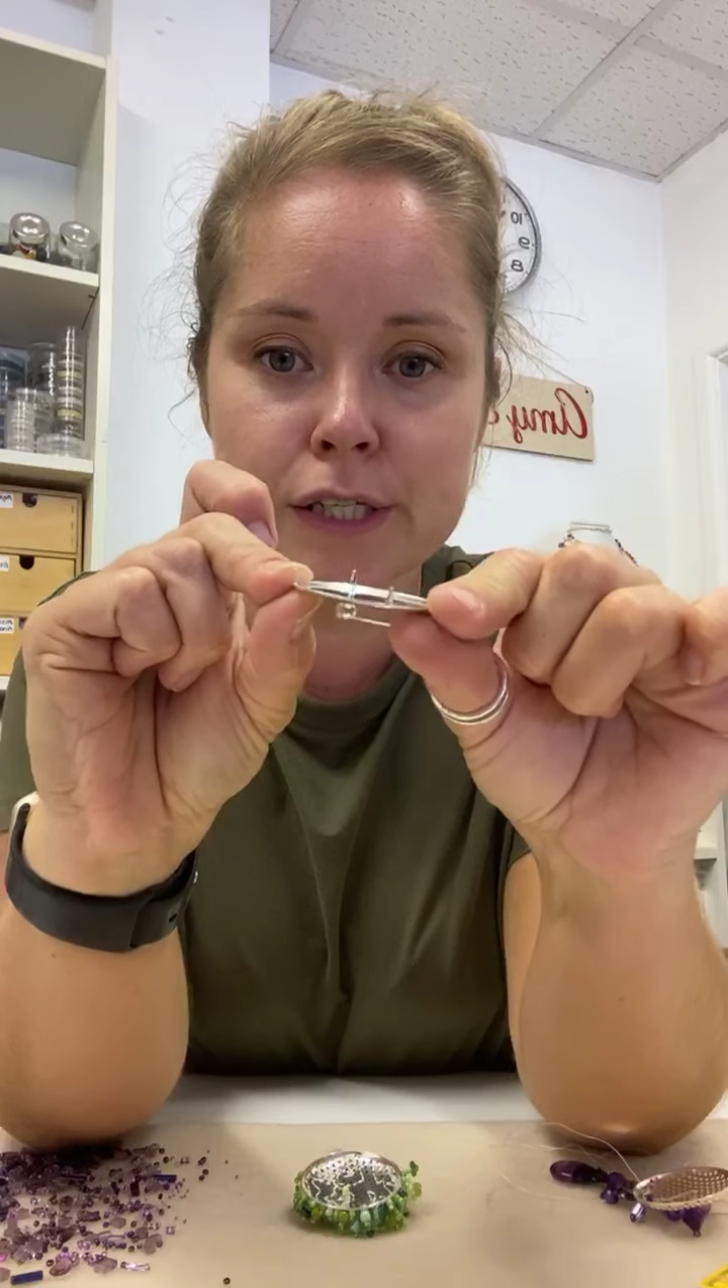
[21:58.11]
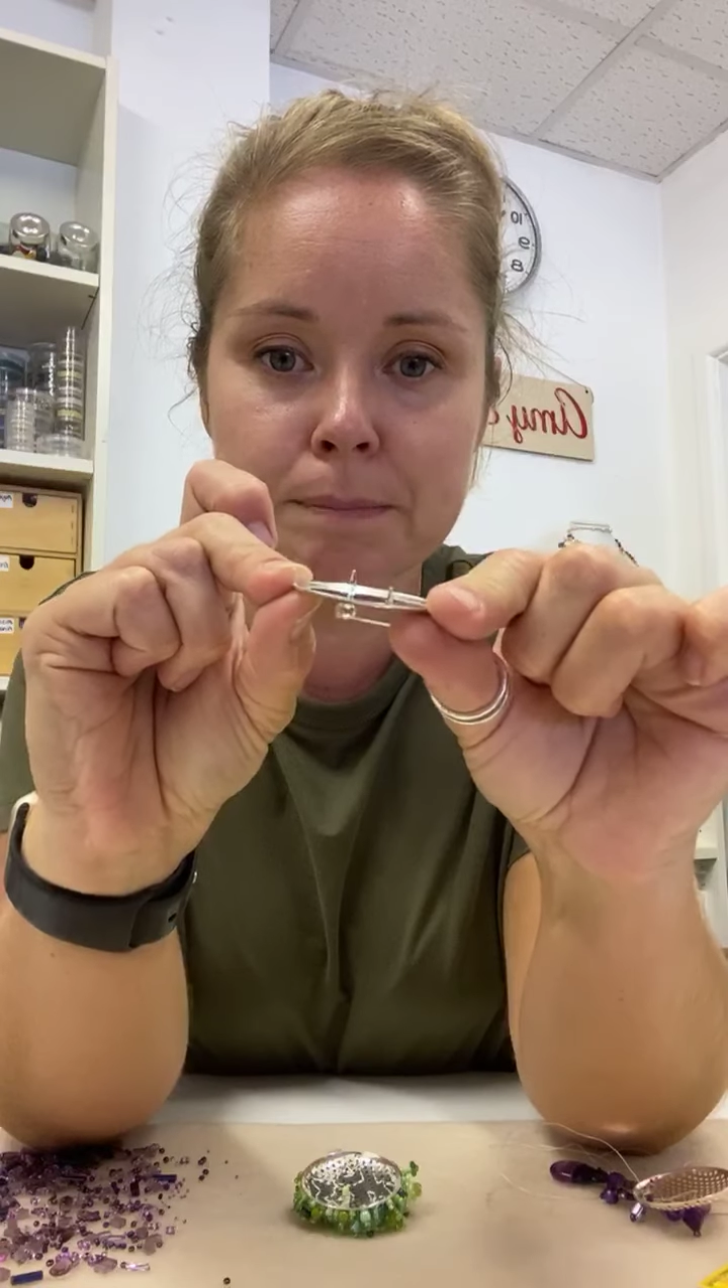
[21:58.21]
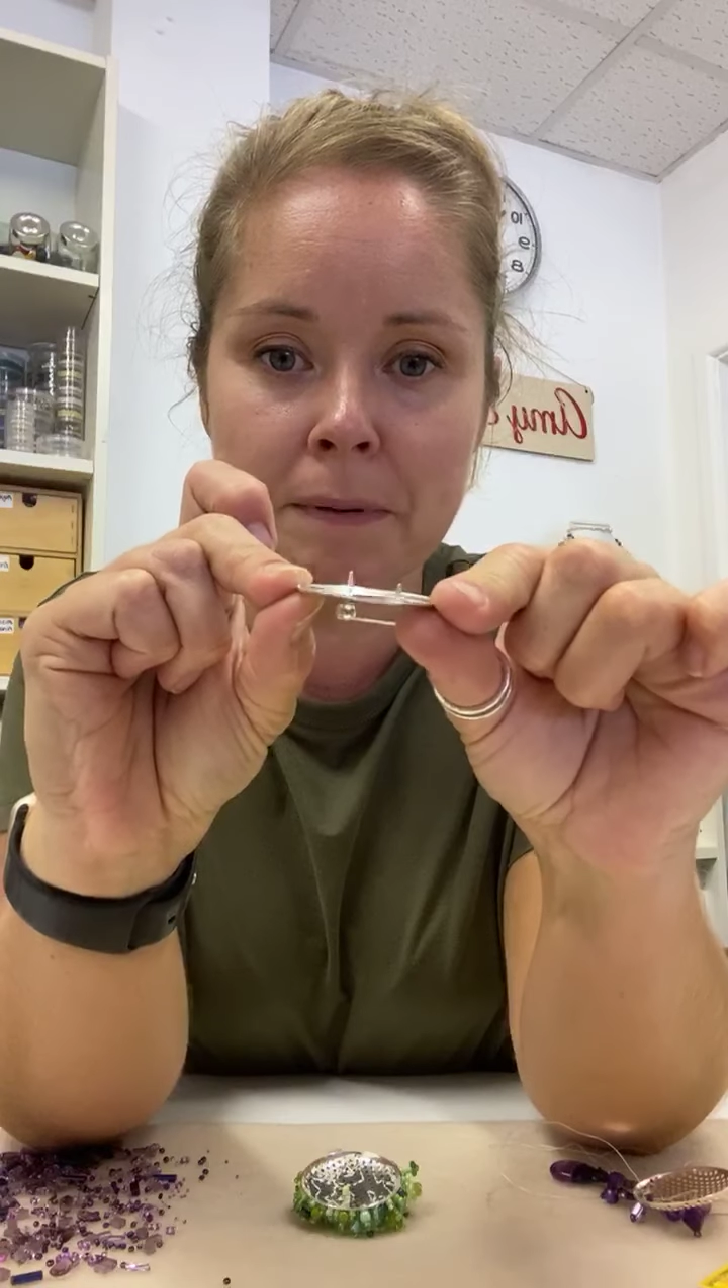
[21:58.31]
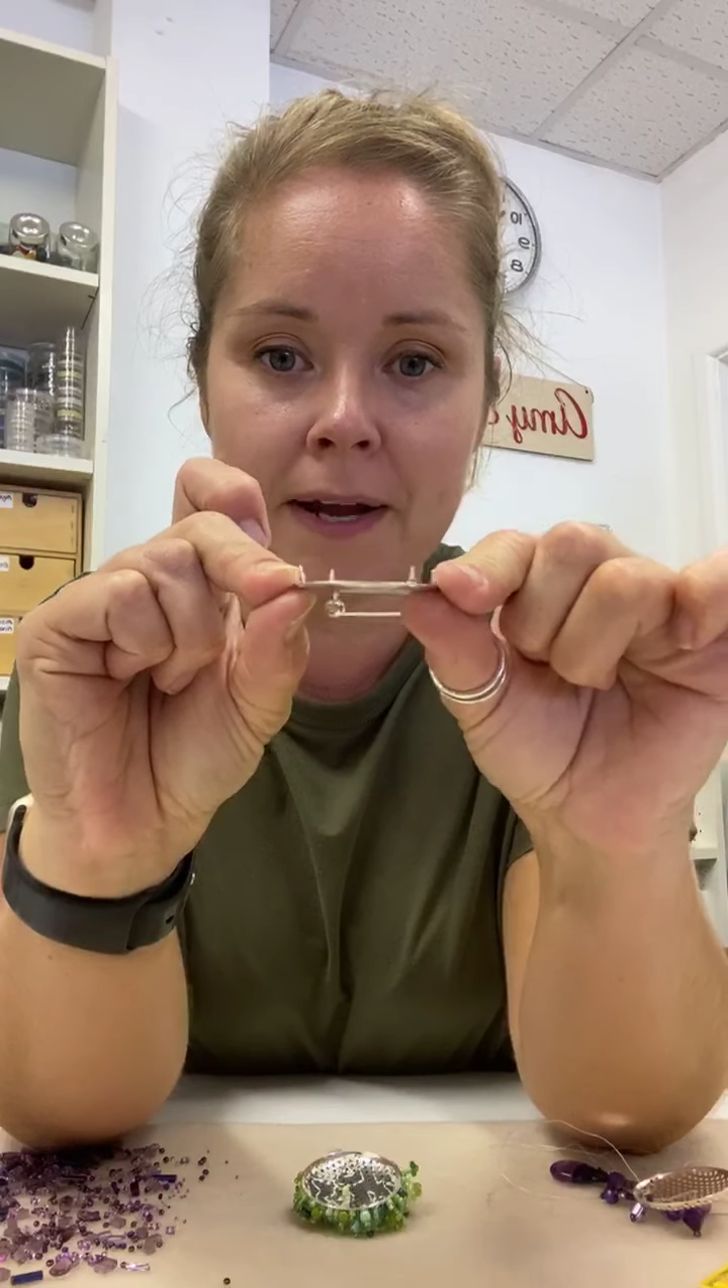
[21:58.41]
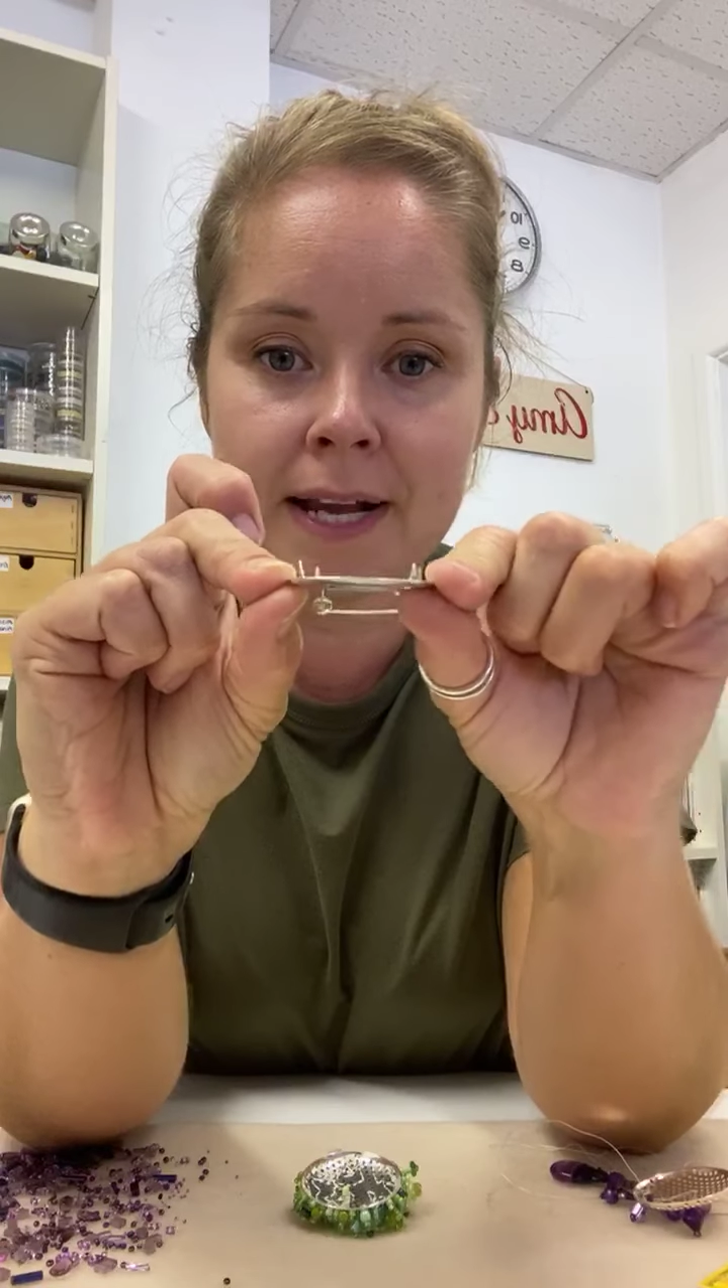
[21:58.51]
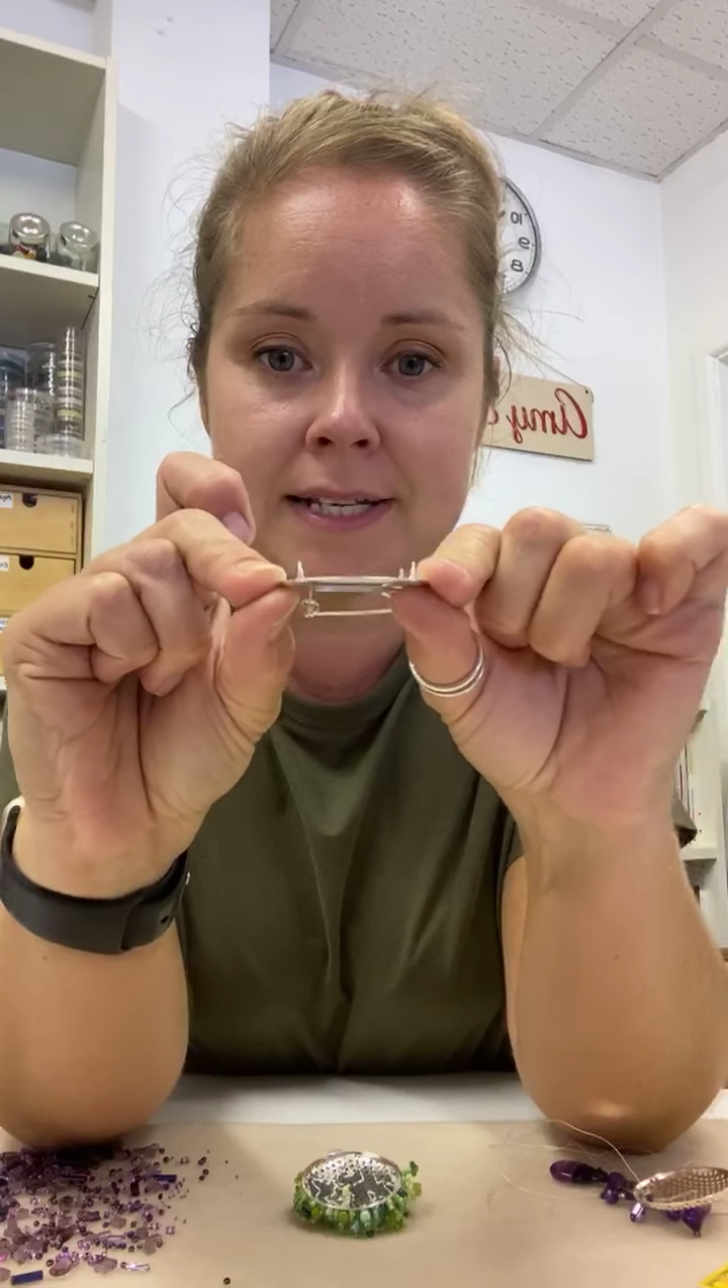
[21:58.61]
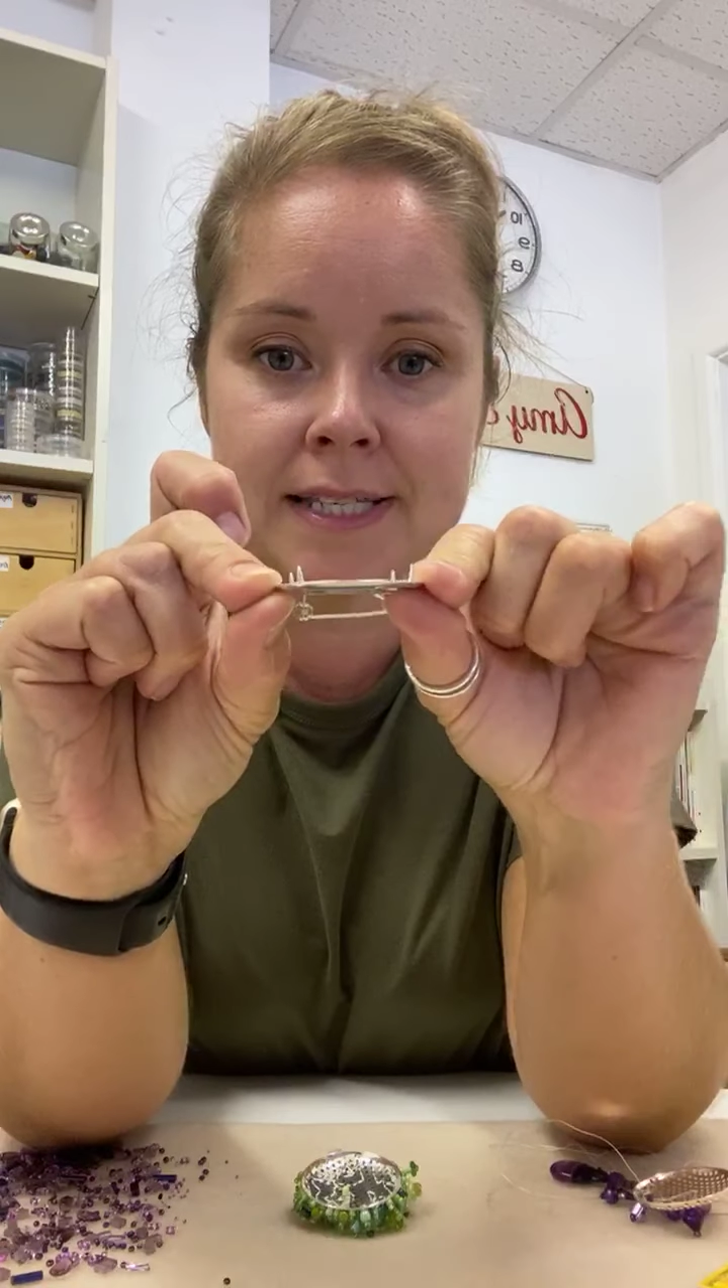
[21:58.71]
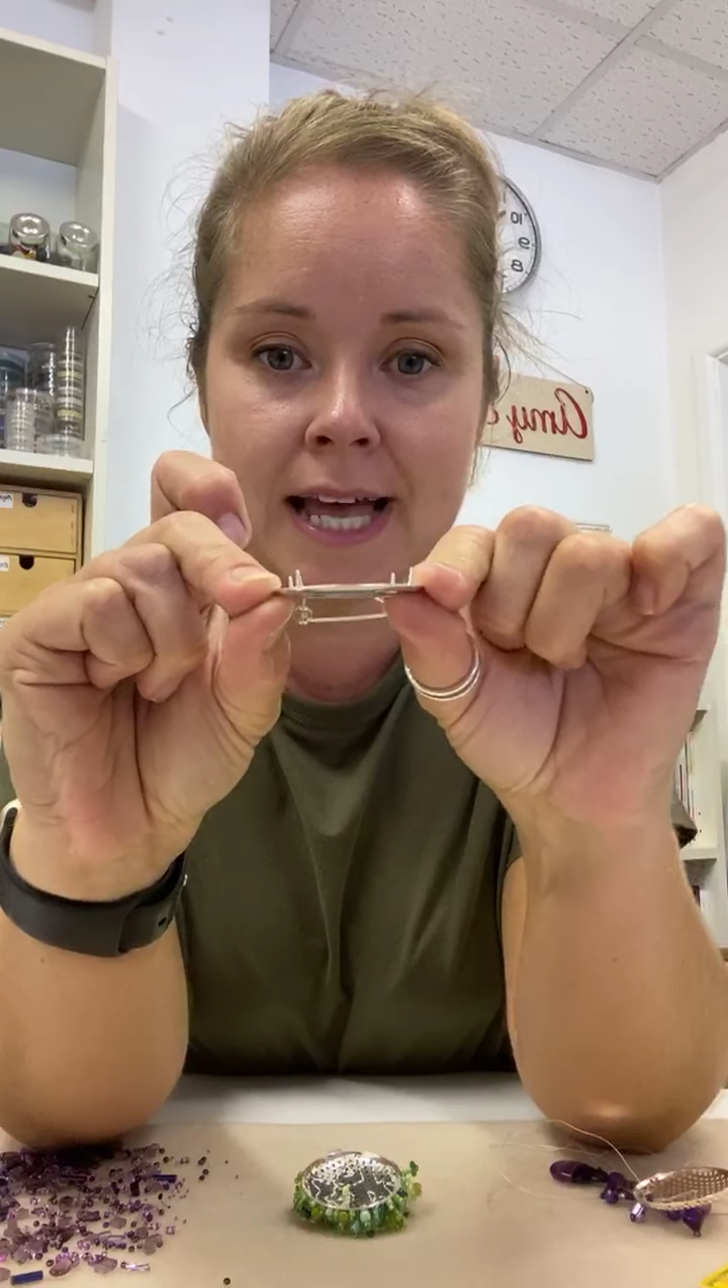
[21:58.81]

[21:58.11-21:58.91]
spikes